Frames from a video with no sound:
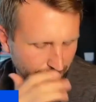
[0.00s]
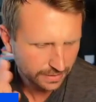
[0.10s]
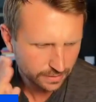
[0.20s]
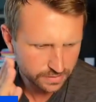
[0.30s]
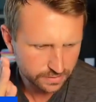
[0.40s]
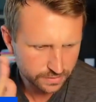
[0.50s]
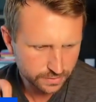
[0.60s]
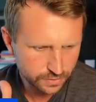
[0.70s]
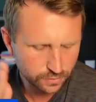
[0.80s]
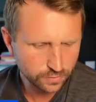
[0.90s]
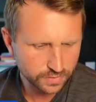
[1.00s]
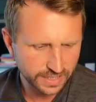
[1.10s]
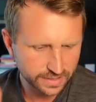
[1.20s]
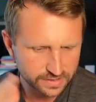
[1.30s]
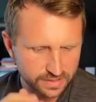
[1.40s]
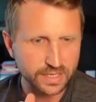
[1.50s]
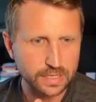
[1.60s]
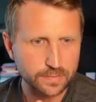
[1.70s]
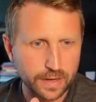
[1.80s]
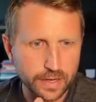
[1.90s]
think there's two things to
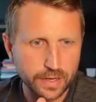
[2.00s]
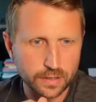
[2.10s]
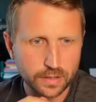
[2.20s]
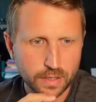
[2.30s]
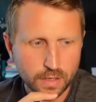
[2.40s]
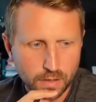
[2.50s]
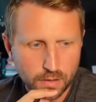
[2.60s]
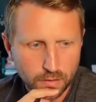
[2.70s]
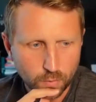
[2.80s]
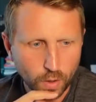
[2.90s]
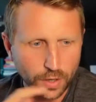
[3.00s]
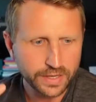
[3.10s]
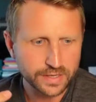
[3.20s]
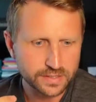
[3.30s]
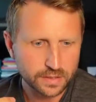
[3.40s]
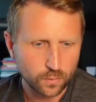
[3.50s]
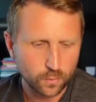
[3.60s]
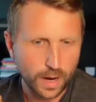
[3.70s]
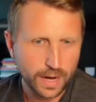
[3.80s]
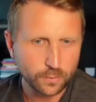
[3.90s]
think about here. One is
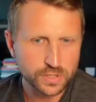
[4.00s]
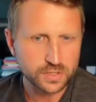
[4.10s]
why were